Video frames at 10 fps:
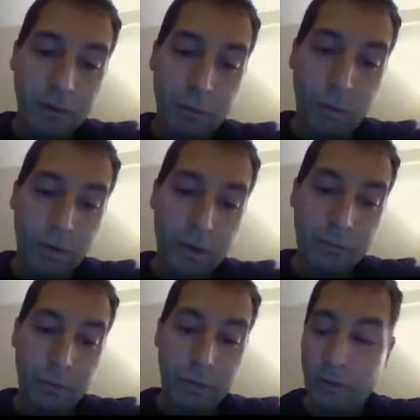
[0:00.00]
1
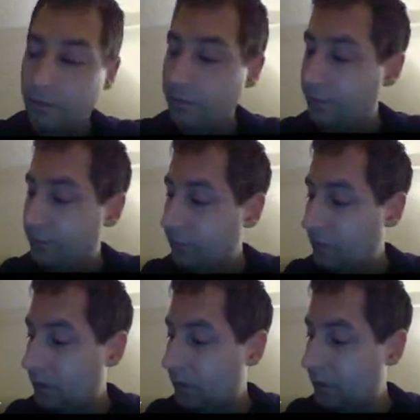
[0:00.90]
mole
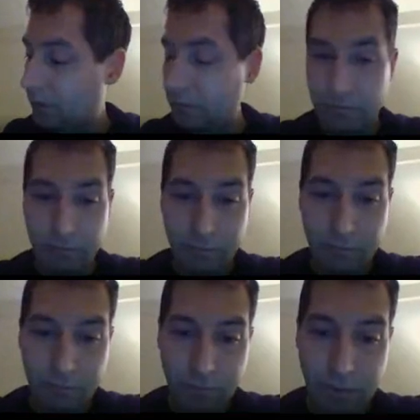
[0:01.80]
of
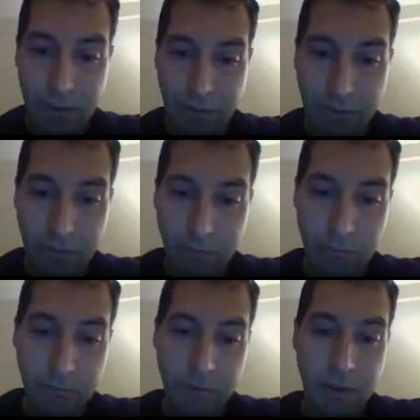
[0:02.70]

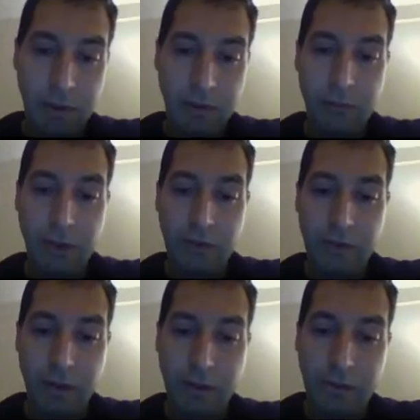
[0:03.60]
calcium based
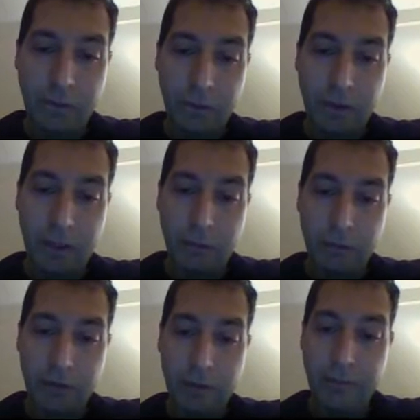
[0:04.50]
on the
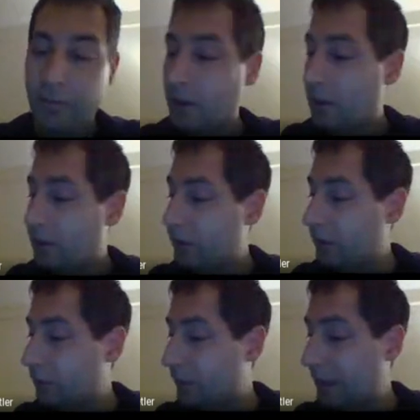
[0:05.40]
stoichiometry.
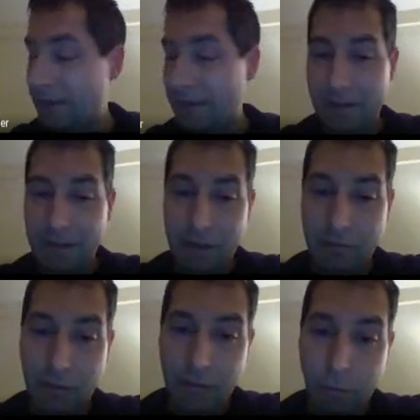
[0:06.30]
So that's going to
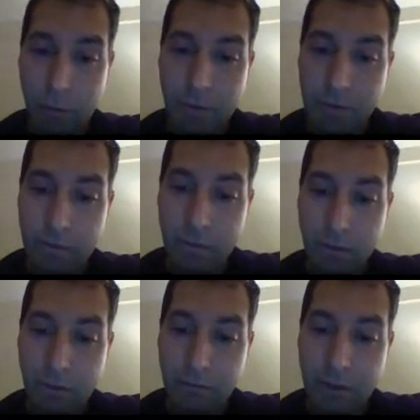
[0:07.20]
give us
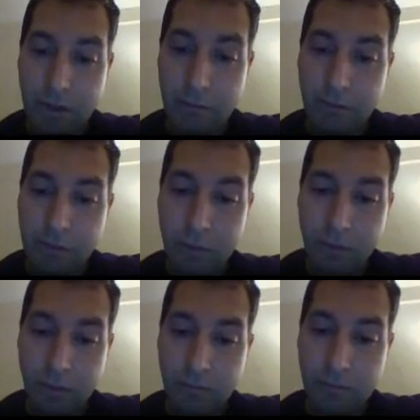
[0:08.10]

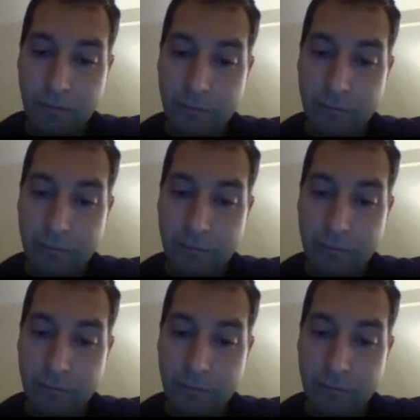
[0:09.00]
0.050